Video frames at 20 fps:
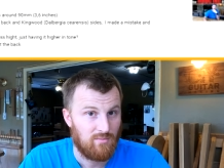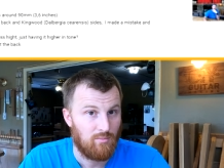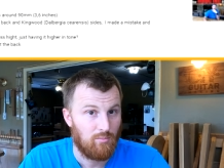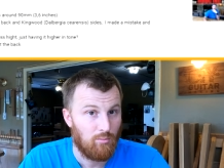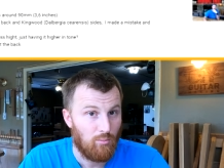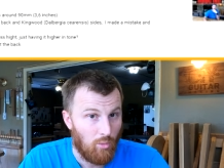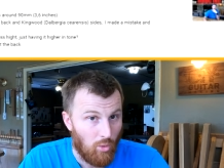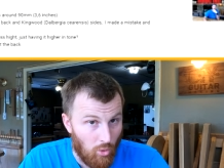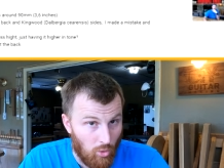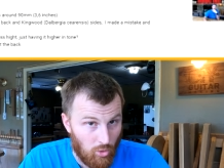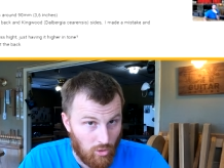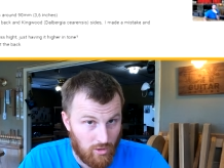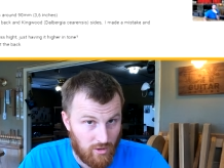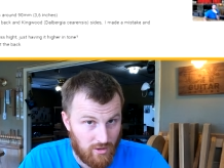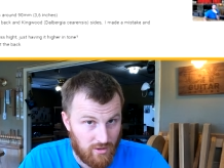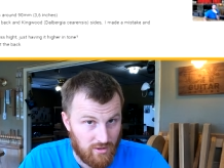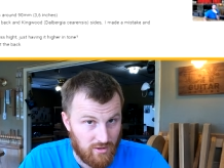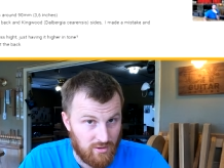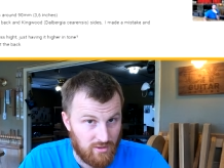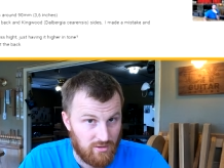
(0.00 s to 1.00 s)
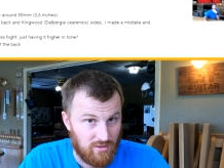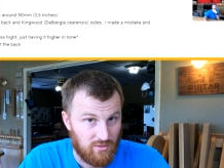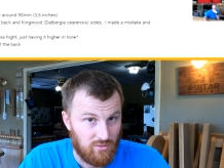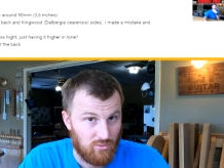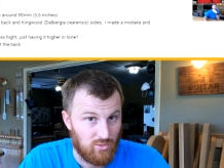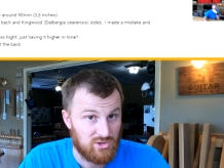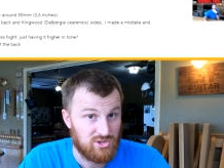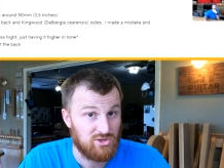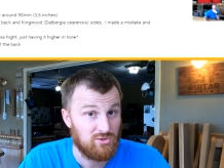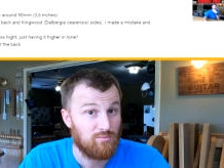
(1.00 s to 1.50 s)
more,
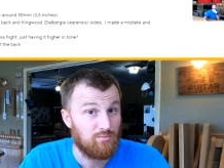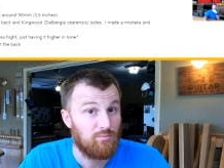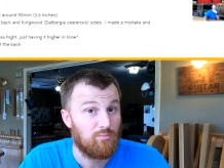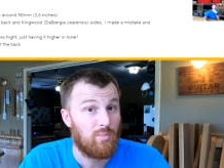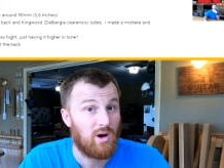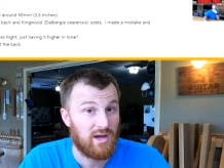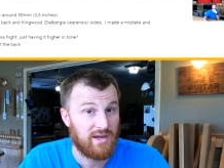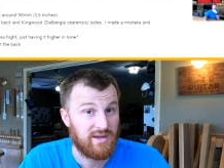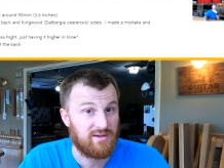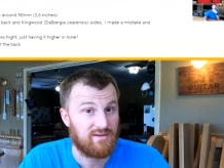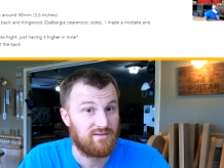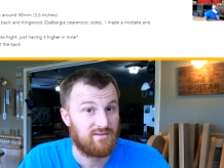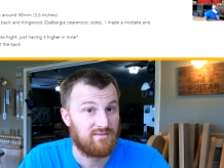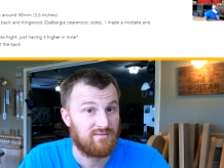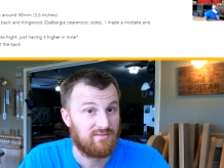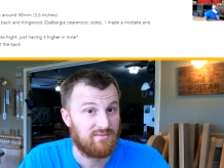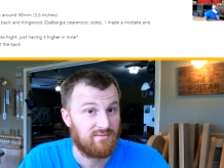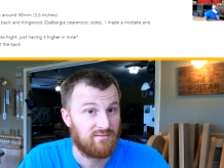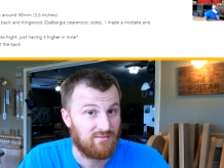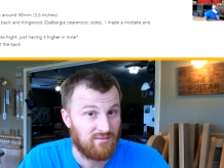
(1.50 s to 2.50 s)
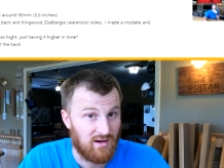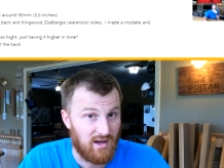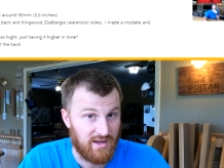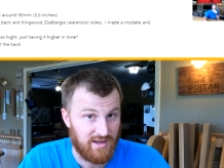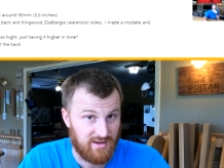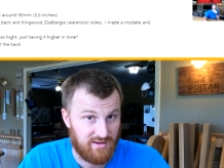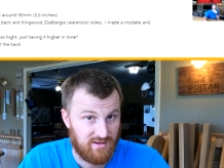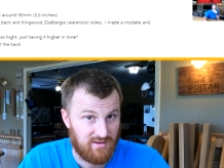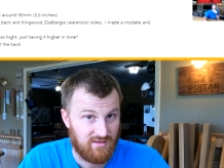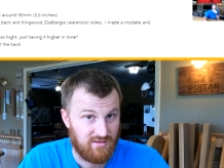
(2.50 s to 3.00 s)
which you might
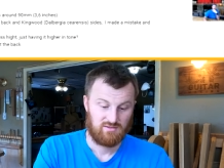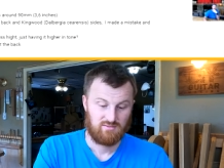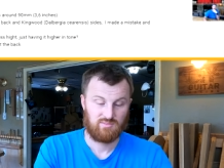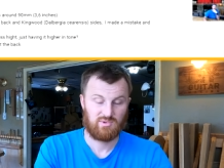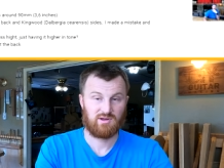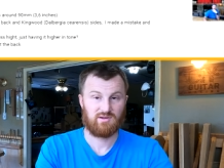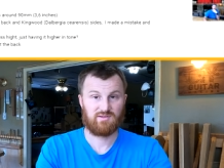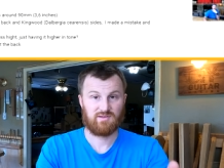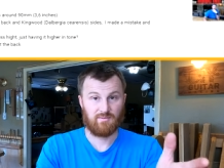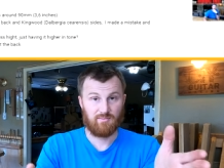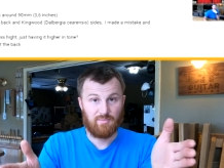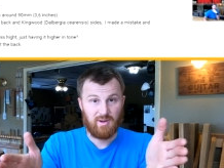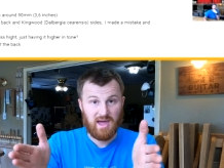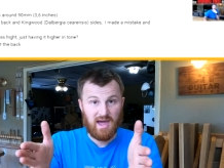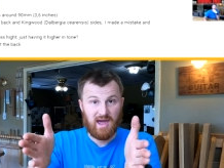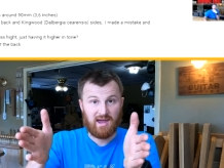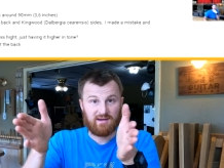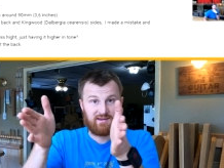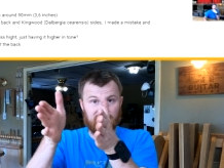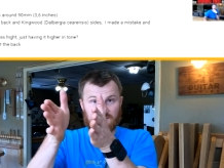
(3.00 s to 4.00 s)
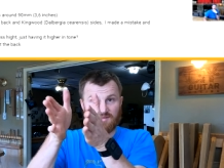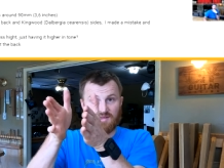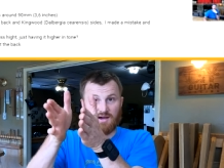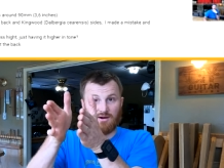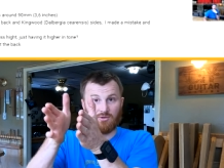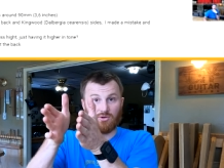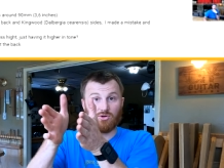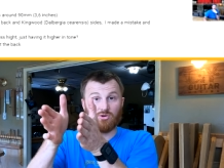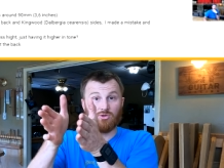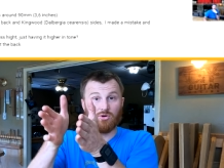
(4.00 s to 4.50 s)
like. Because the back is
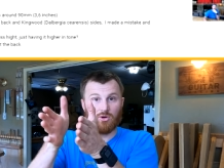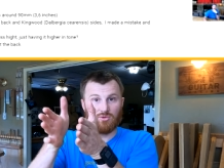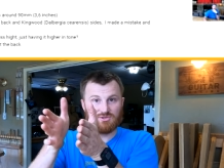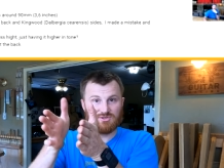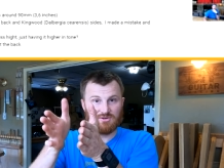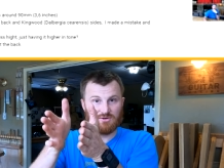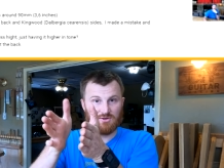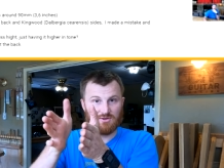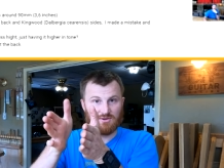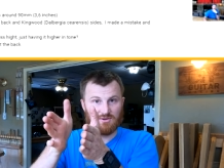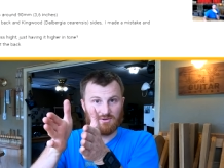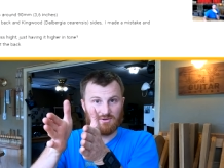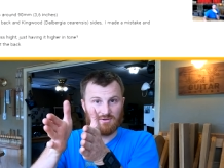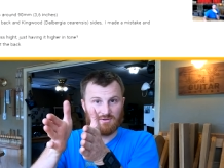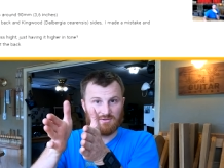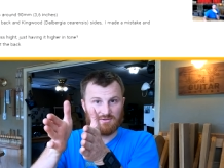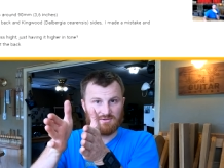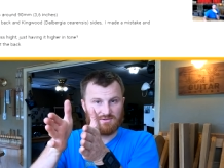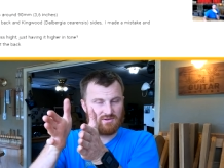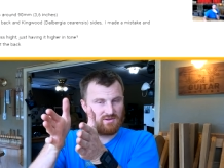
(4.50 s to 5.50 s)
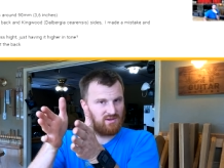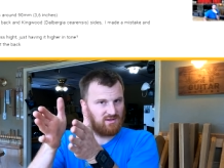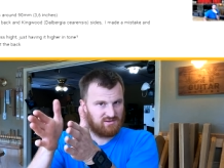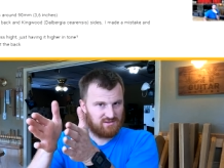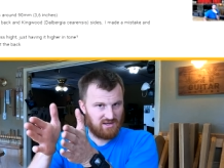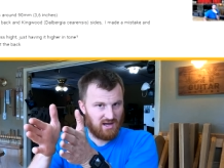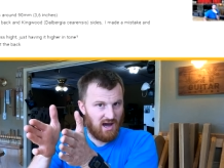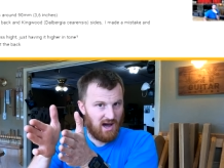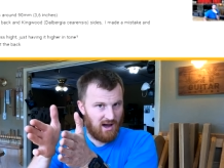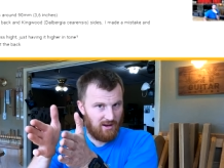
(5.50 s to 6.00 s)
now closer to the
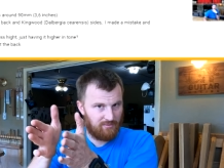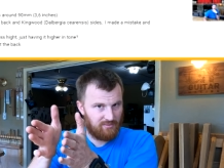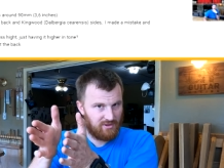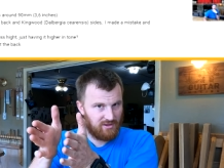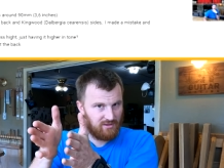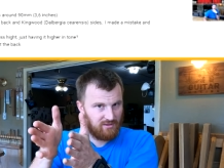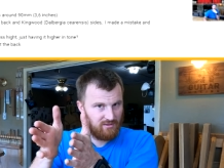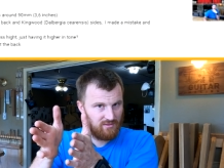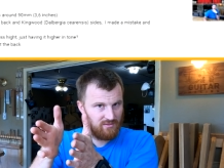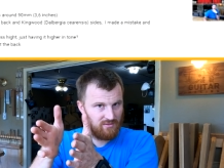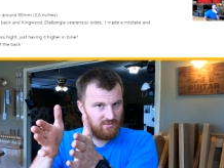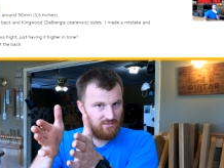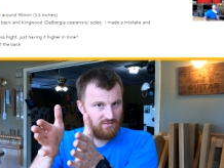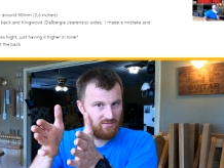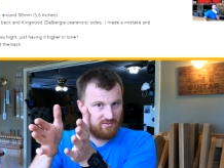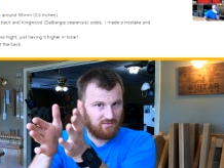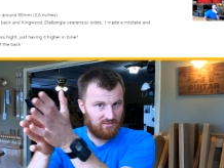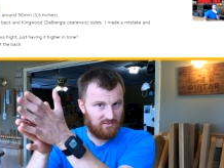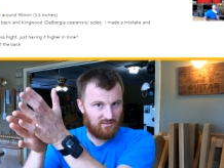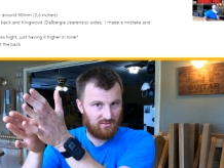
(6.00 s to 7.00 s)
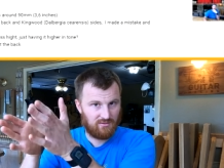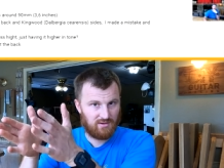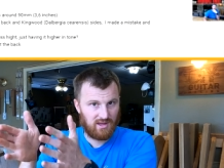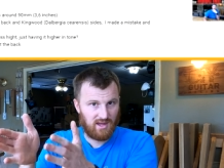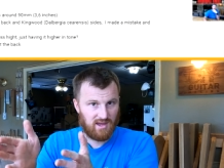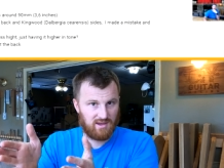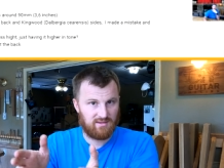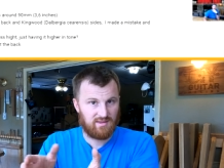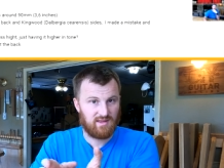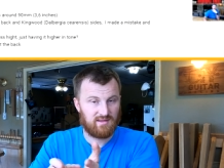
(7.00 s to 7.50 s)
top.
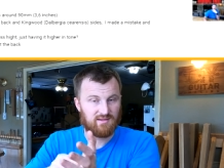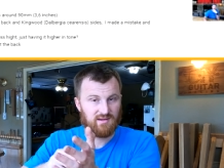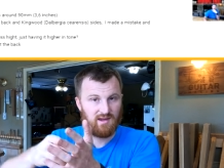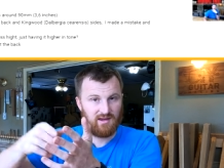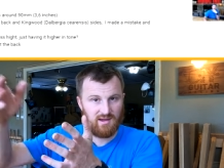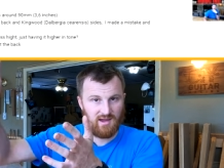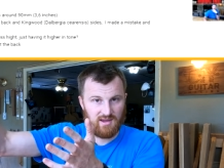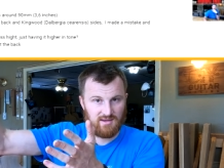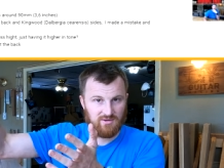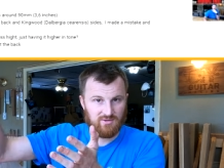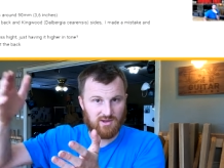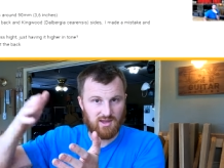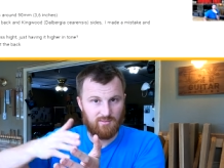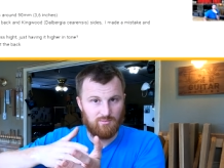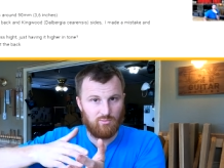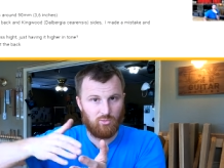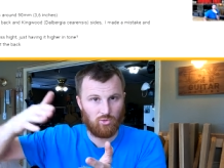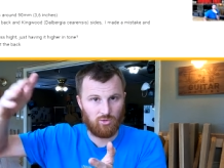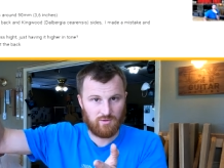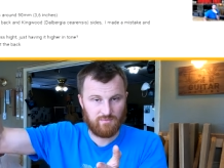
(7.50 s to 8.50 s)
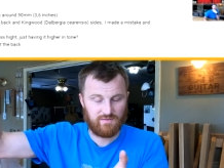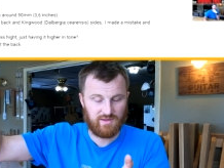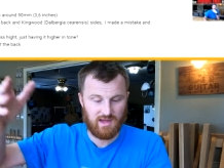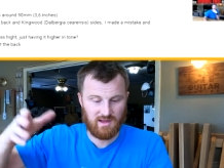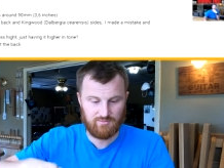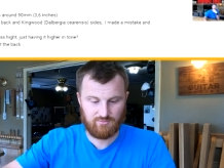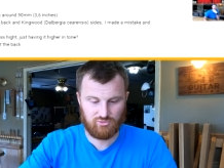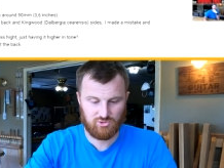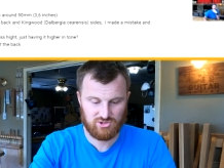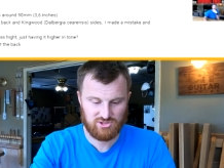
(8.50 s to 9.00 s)
Okay, that's how, how you get more of
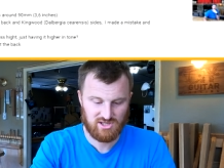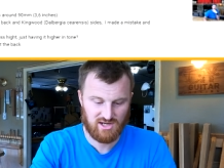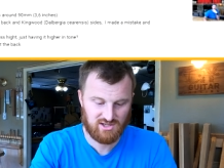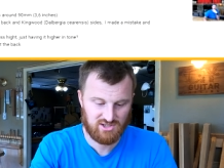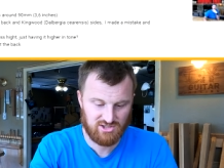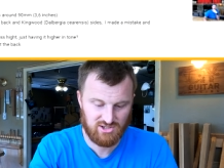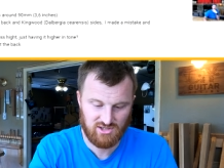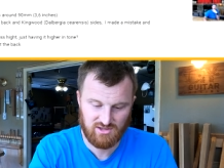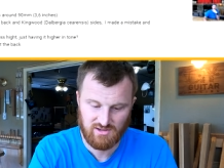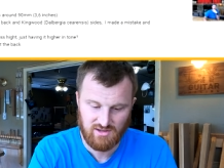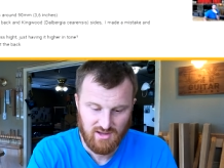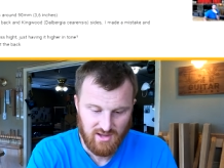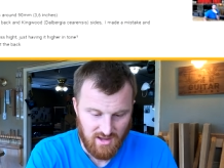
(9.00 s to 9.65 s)
that projection.